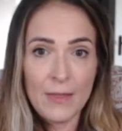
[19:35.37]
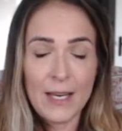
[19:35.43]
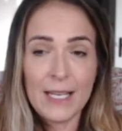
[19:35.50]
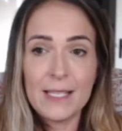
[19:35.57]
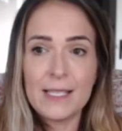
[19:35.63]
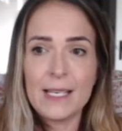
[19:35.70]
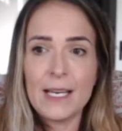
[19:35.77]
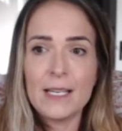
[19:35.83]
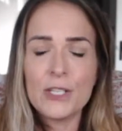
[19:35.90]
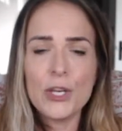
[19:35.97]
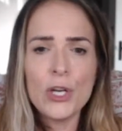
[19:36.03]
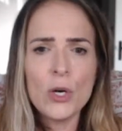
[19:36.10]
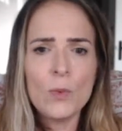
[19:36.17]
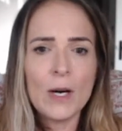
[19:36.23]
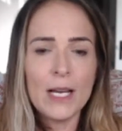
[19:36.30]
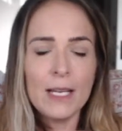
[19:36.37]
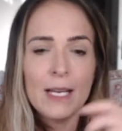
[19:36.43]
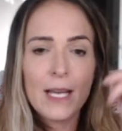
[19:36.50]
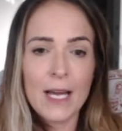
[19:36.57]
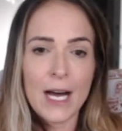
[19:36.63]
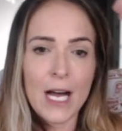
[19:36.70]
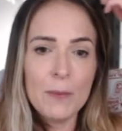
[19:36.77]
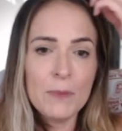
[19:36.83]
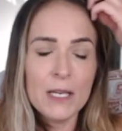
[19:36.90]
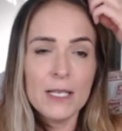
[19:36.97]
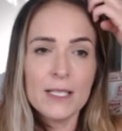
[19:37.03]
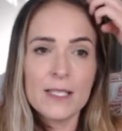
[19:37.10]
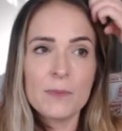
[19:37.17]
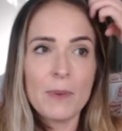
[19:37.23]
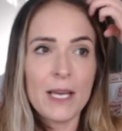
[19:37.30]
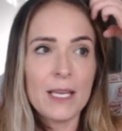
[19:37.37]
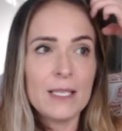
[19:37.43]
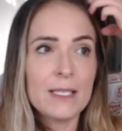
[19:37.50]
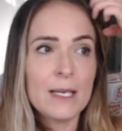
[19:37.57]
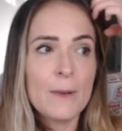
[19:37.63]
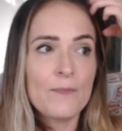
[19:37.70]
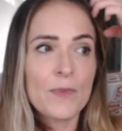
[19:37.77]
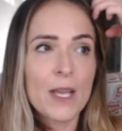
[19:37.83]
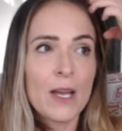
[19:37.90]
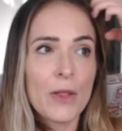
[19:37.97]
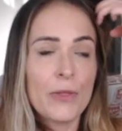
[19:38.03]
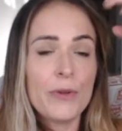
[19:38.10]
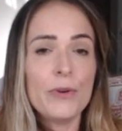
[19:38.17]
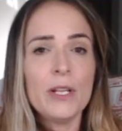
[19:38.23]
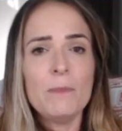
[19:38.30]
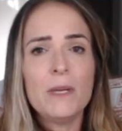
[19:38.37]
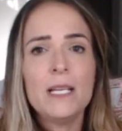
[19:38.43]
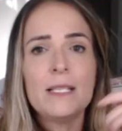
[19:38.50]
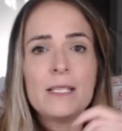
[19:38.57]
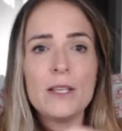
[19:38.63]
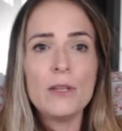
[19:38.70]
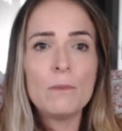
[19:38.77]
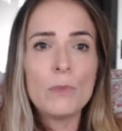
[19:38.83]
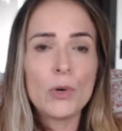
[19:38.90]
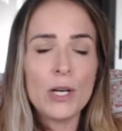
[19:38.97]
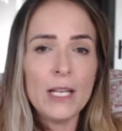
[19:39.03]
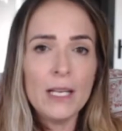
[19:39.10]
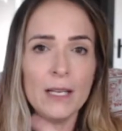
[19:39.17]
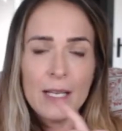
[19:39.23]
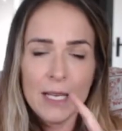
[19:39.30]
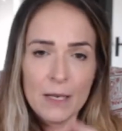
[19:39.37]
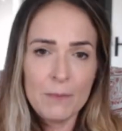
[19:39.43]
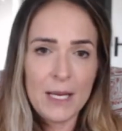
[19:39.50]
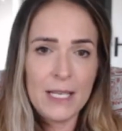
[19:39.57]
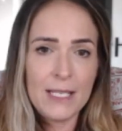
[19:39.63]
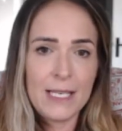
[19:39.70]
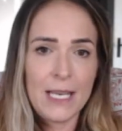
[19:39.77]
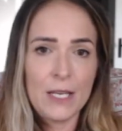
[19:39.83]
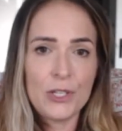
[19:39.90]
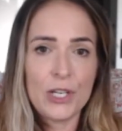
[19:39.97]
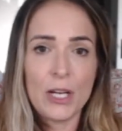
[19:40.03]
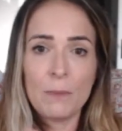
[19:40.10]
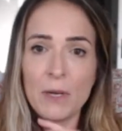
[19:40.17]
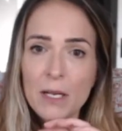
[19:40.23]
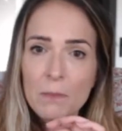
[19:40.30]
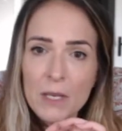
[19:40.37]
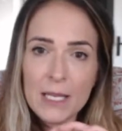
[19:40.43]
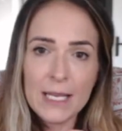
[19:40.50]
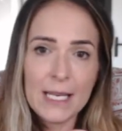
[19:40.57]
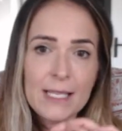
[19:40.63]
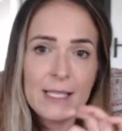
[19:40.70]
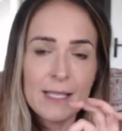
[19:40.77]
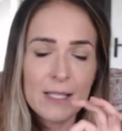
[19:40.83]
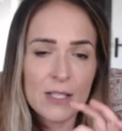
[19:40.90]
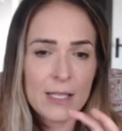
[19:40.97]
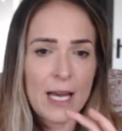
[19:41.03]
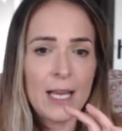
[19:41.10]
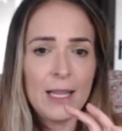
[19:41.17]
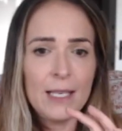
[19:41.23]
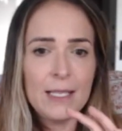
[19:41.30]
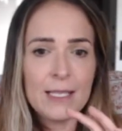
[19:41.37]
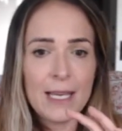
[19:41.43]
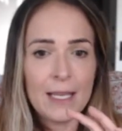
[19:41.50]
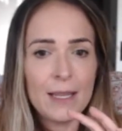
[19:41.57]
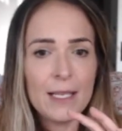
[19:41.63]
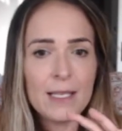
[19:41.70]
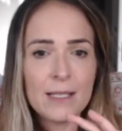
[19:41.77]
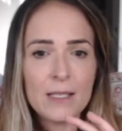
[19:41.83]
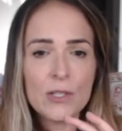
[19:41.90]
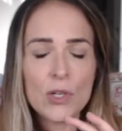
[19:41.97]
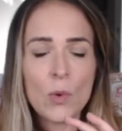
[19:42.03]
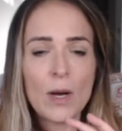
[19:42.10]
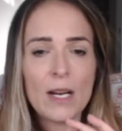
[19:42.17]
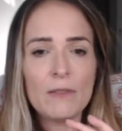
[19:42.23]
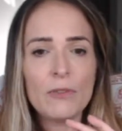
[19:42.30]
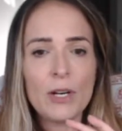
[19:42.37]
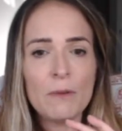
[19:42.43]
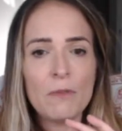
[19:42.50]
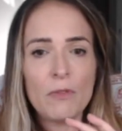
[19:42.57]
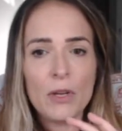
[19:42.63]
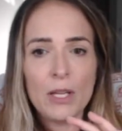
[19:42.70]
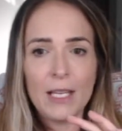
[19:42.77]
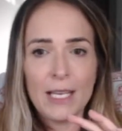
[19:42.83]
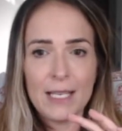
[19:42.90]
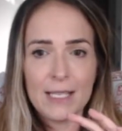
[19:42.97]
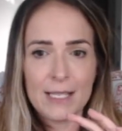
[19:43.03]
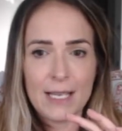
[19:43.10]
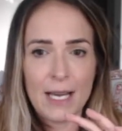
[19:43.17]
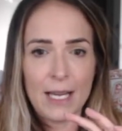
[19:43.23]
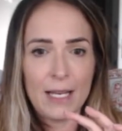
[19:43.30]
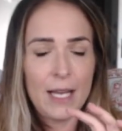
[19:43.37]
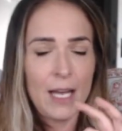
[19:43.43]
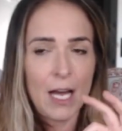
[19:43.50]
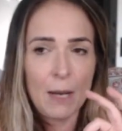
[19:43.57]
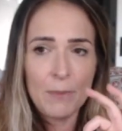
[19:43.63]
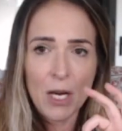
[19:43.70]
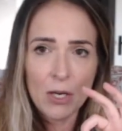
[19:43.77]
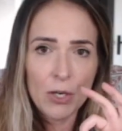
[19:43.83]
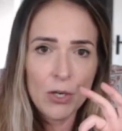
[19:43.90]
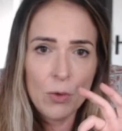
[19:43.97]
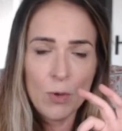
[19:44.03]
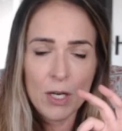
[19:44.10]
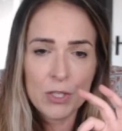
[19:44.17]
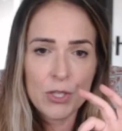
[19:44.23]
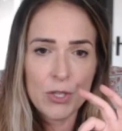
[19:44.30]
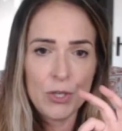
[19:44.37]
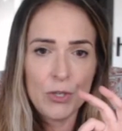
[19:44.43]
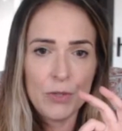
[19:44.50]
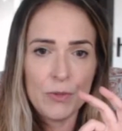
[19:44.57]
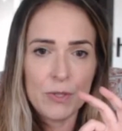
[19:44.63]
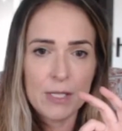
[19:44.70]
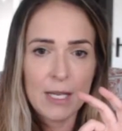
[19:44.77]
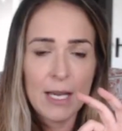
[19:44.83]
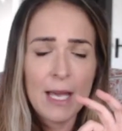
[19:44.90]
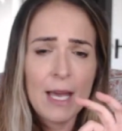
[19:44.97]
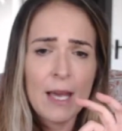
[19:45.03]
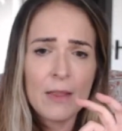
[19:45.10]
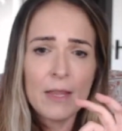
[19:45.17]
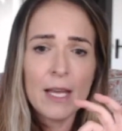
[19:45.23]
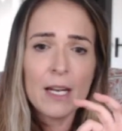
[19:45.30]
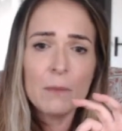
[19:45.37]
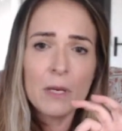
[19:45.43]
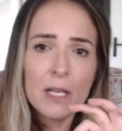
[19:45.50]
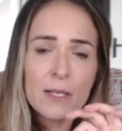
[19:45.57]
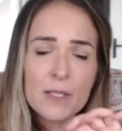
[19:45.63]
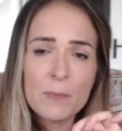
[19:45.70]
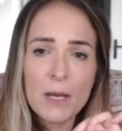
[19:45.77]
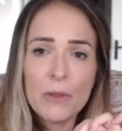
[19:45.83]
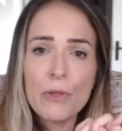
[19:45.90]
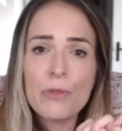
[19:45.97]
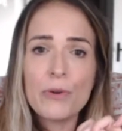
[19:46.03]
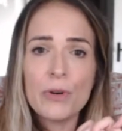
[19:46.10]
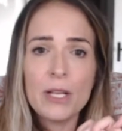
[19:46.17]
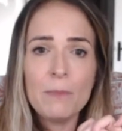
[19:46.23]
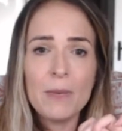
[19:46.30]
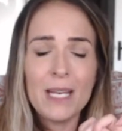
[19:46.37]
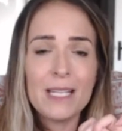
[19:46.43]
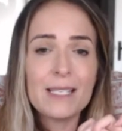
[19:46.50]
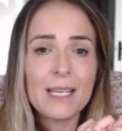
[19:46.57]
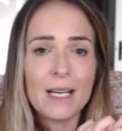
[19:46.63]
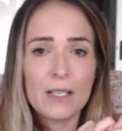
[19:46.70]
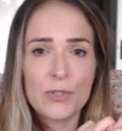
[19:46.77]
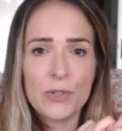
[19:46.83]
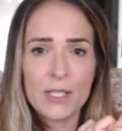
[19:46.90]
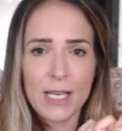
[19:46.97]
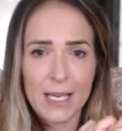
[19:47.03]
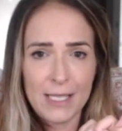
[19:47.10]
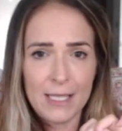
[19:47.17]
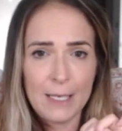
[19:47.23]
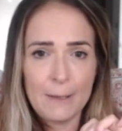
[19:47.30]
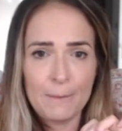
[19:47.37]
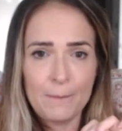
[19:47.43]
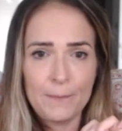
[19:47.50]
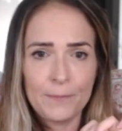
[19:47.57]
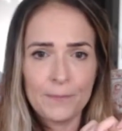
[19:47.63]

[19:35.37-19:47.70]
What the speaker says: that says, you know what, I'm going to spend 30 minutes in the morning in meditation. I'm going to be nice and silent and listen to whatever I'm feeling inside. I'm not going to watch the news. Then I'm going to spend 30 minutes exercising.